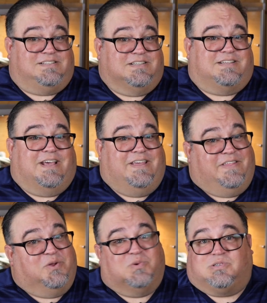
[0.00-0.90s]
to say
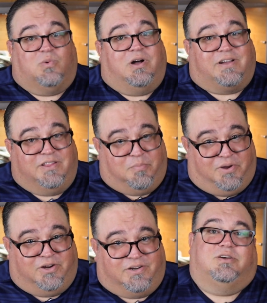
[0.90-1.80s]
that it was a walk in the
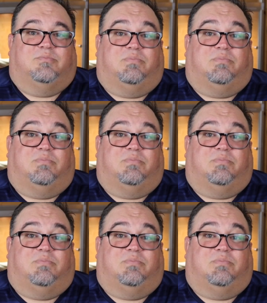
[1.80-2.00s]
park.